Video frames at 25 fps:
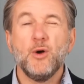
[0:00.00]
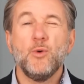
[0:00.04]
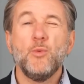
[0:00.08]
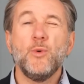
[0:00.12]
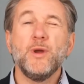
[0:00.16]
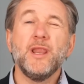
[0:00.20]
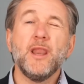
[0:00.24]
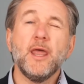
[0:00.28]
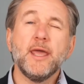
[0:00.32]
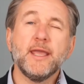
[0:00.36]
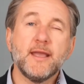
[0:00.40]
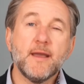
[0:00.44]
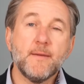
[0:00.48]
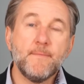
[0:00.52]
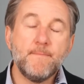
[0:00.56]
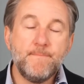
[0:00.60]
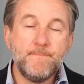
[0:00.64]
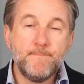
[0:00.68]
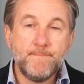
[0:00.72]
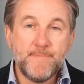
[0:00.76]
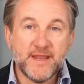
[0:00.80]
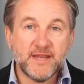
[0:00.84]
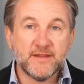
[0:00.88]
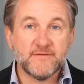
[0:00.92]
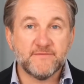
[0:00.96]
We like a
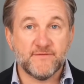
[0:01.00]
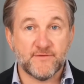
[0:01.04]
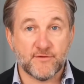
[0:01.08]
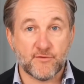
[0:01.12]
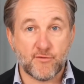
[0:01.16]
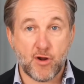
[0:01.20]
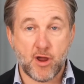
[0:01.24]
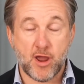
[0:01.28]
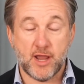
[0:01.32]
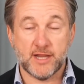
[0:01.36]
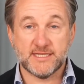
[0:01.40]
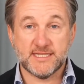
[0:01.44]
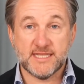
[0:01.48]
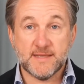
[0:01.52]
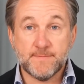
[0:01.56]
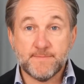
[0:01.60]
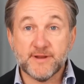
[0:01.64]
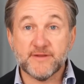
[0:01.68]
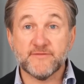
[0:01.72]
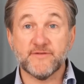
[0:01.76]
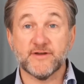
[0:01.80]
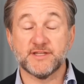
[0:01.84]
bit of variety, a bit of